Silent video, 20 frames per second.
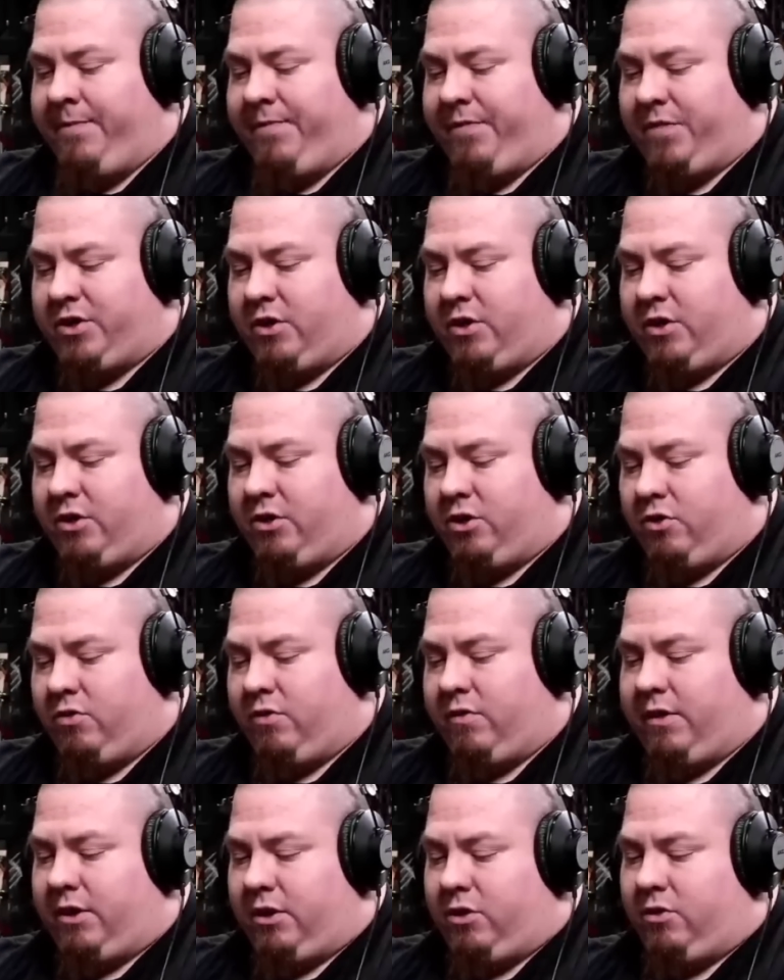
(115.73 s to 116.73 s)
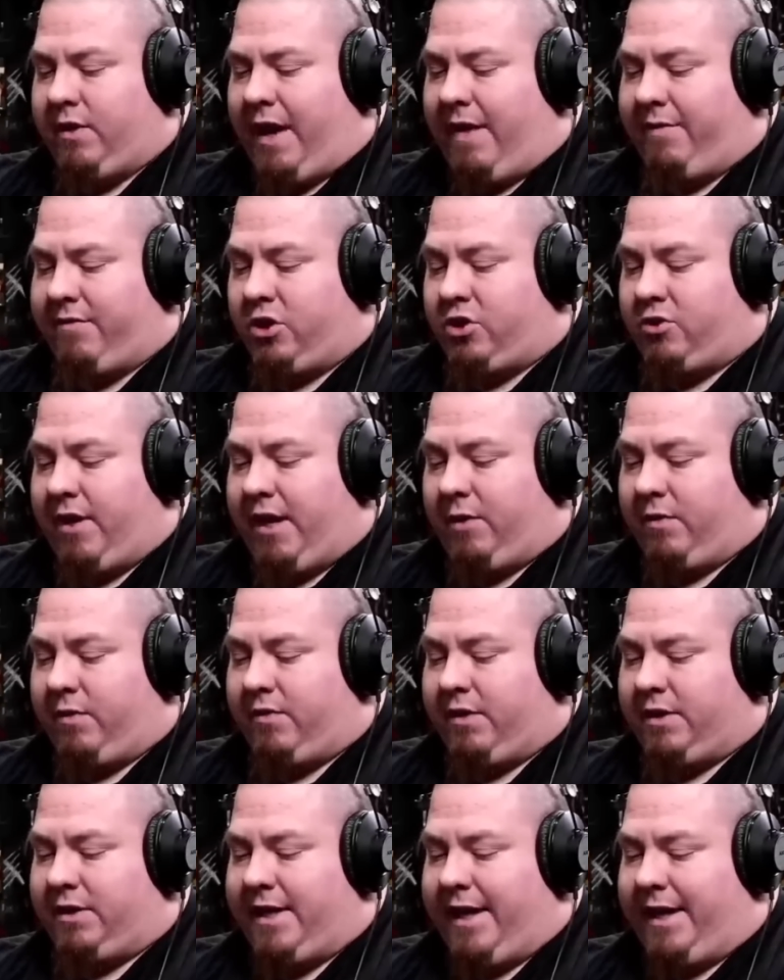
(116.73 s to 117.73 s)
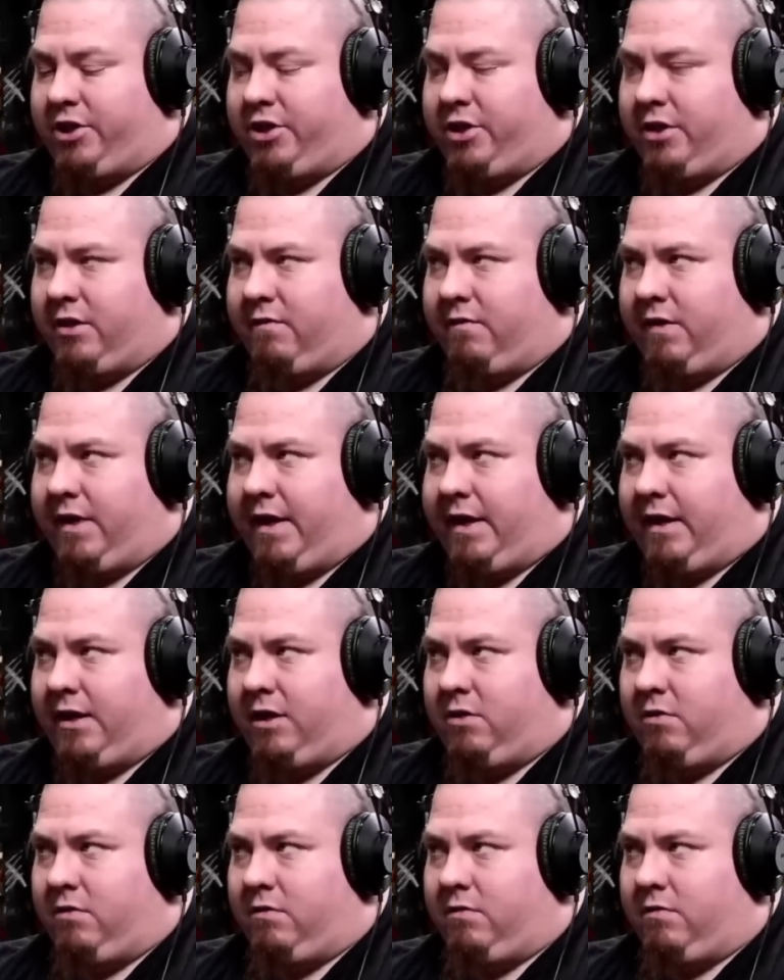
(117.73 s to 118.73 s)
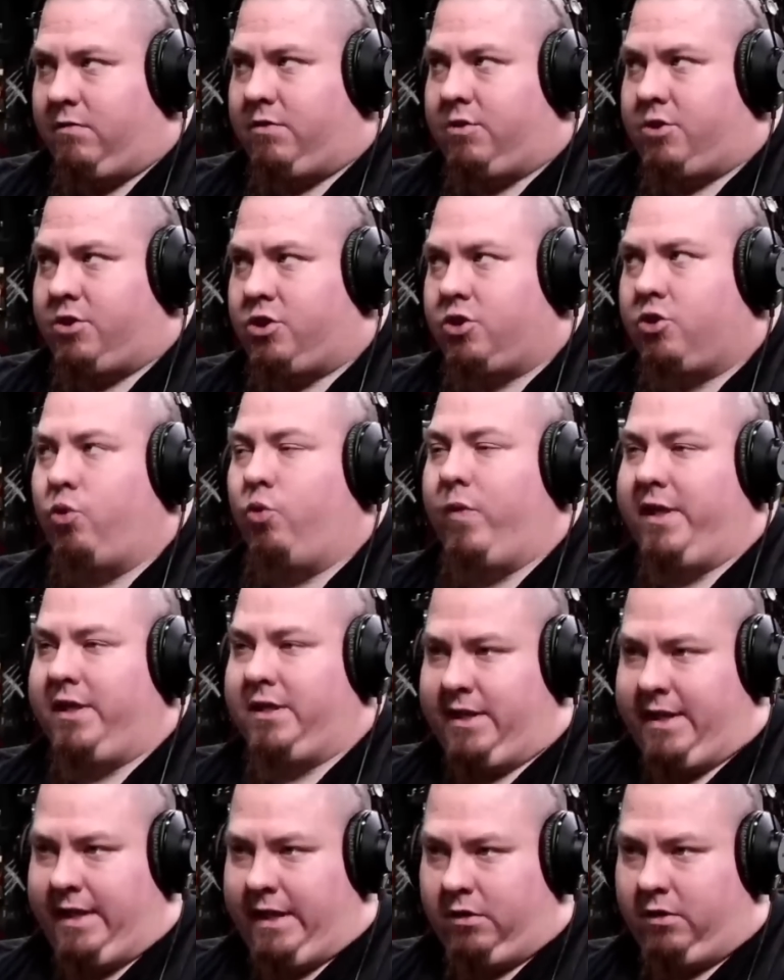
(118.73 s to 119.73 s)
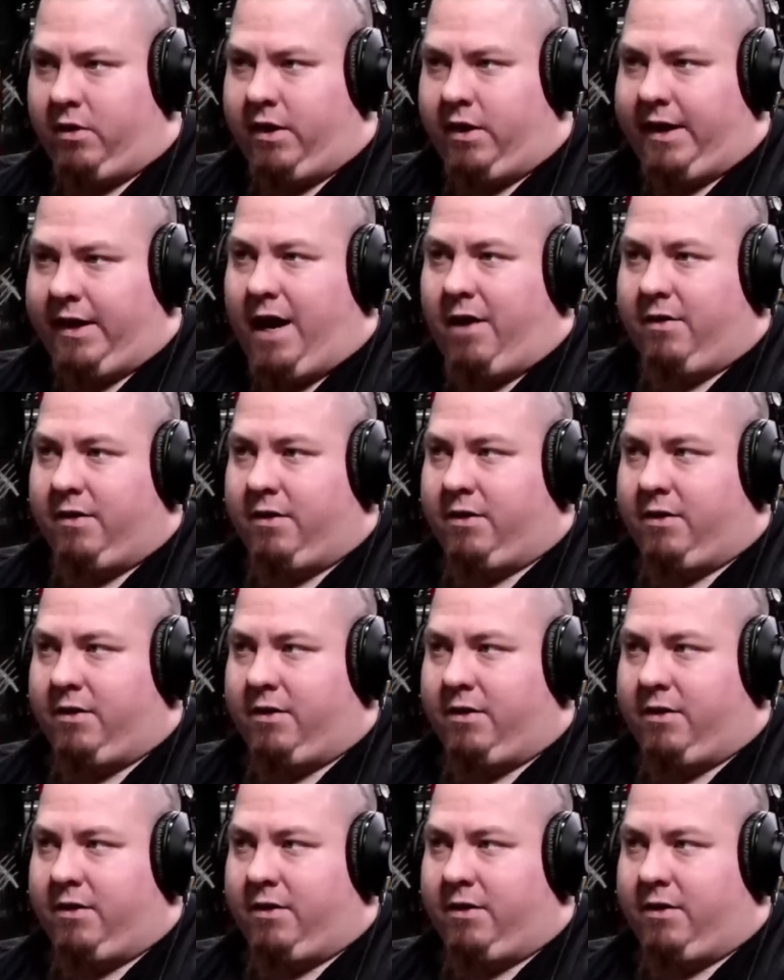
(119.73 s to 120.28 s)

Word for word: So you do you do have to train with intention of like squeezing, learning how to